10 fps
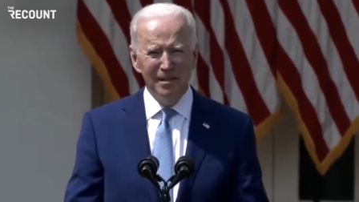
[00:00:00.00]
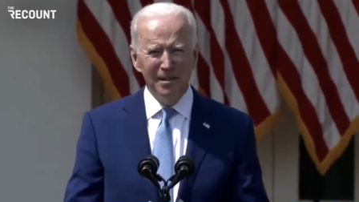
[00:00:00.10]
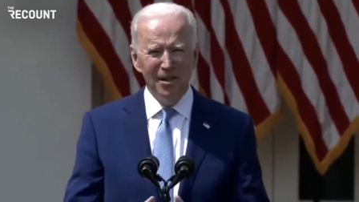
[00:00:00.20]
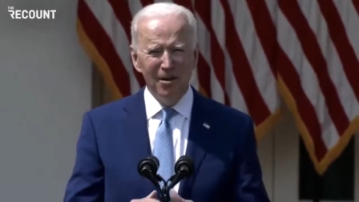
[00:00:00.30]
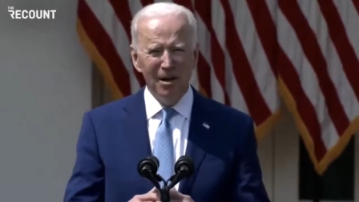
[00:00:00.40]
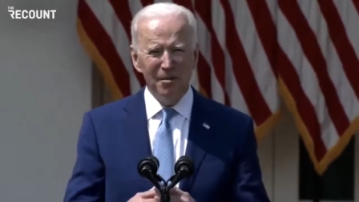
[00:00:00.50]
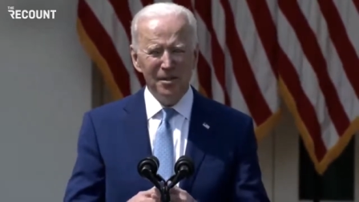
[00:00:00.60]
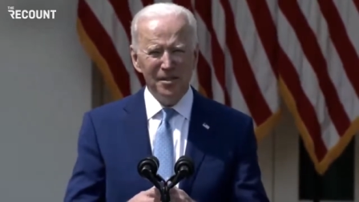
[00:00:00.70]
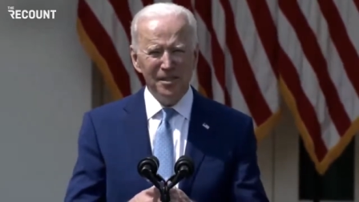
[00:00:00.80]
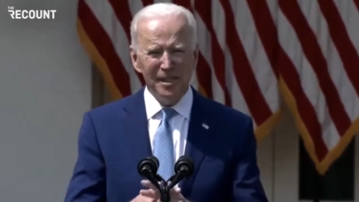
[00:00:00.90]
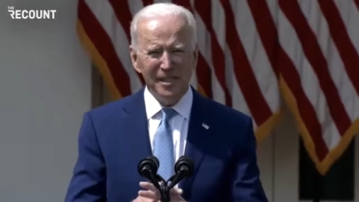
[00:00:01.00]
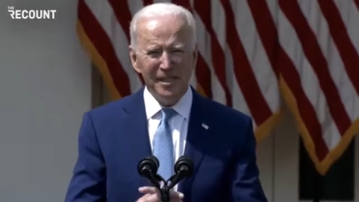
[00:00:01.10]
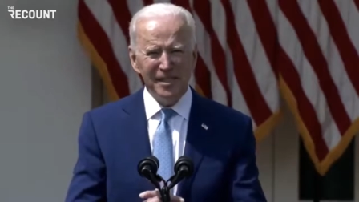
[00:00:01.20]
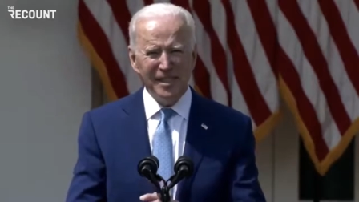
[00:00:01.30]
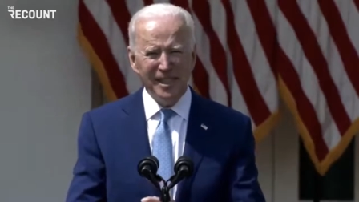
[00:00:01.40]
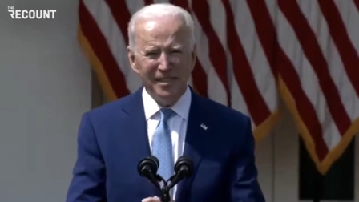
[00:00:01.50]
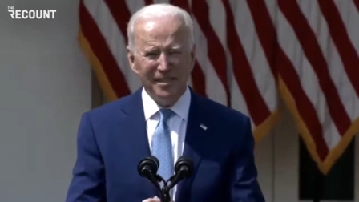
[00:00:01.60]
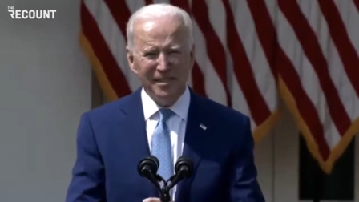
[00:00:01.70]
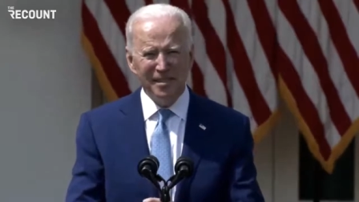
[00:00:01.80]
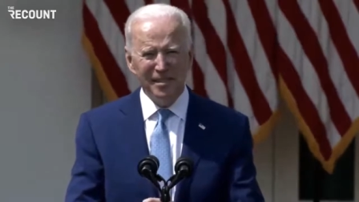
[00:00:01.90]
You know, I want to see these
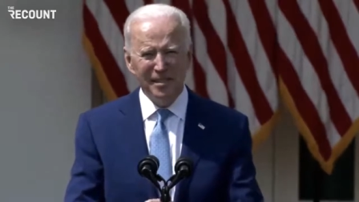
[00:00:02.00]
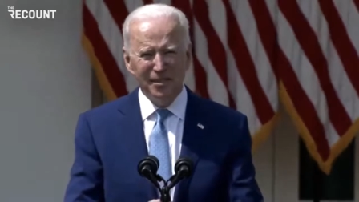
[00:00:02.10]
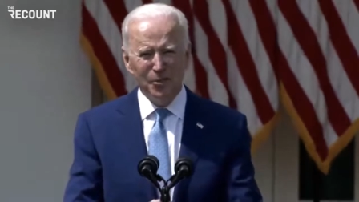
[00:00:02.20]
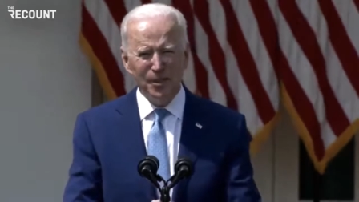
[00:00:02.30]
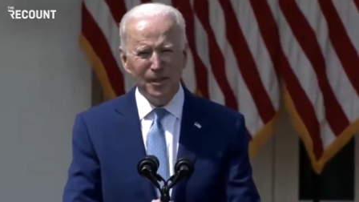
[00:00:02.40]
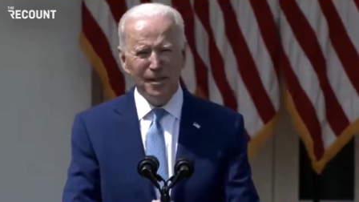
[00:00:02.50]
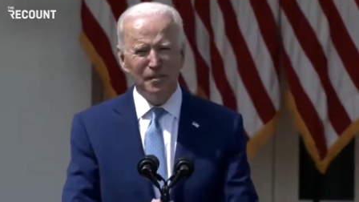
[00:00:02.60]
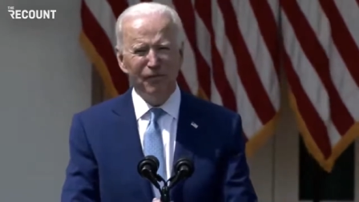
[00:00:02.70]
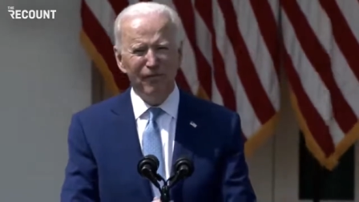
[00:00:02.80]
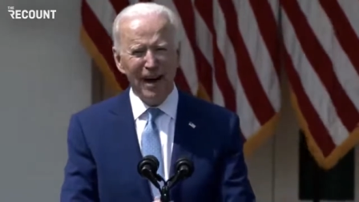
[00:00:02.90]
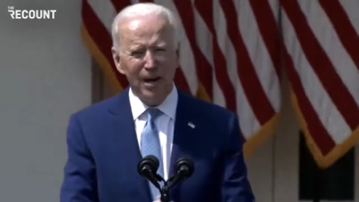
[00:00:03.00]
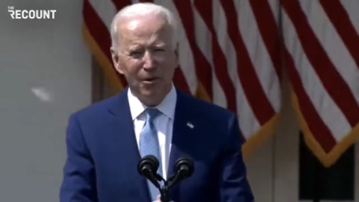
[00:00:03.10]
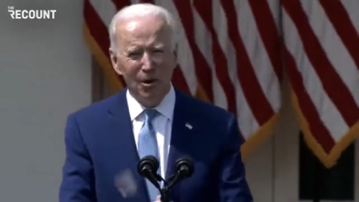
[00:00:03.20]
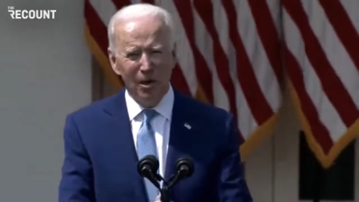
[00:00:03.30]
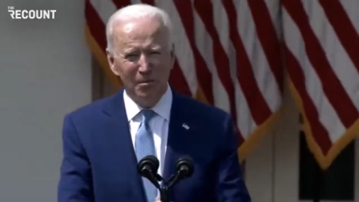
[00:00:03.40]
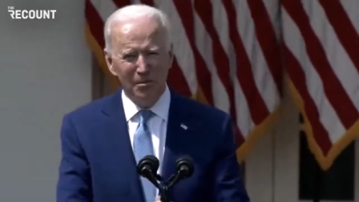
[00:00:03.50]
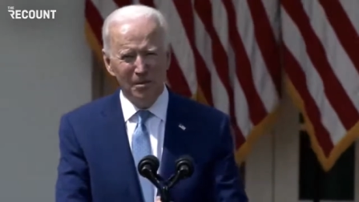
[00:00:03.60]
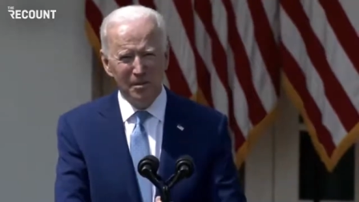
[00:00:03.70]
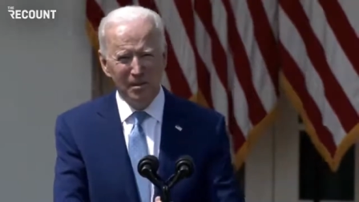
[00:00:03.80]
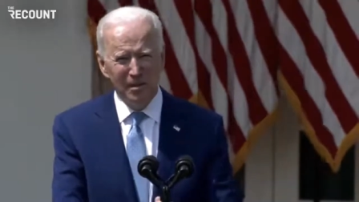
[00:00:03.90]
kits treated as
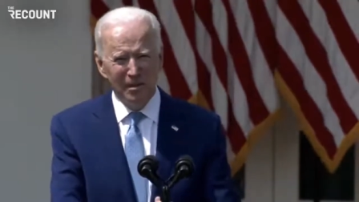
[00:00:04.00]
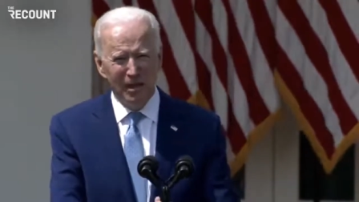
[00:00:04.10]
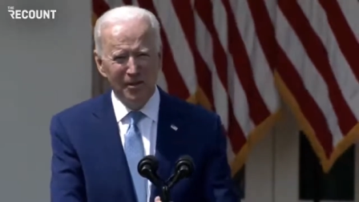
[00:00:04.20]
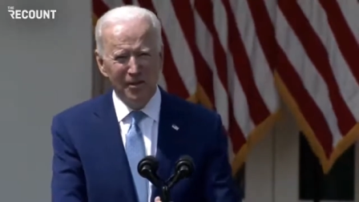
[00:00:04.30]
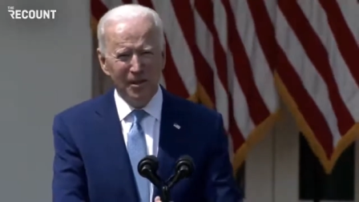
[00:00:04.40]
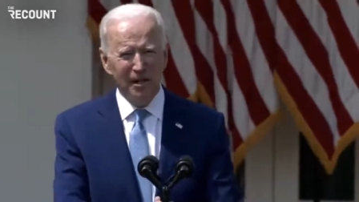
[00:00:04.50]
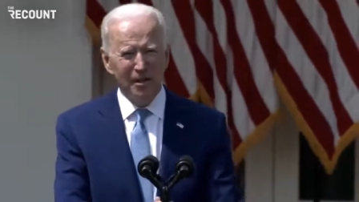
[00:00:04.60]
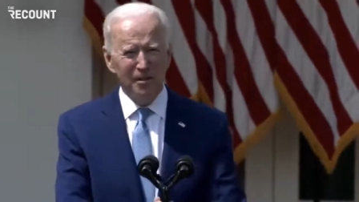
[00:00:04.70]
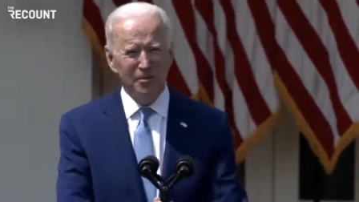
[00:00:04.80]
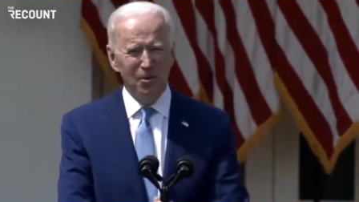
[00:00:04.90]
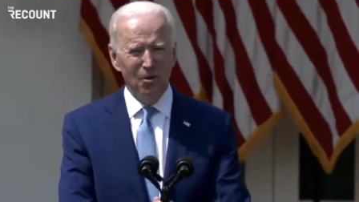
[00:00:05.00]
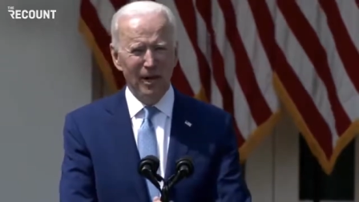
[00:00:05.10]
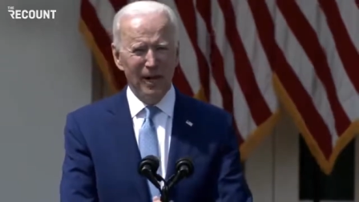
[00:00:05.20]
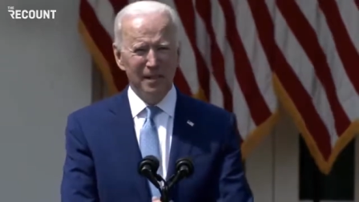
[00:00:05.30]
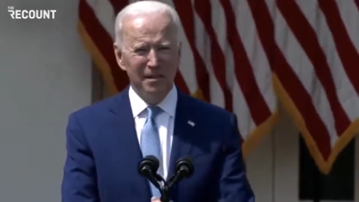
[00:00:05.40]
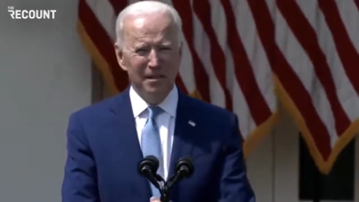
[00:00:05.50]
firearms under the Gun Control Act,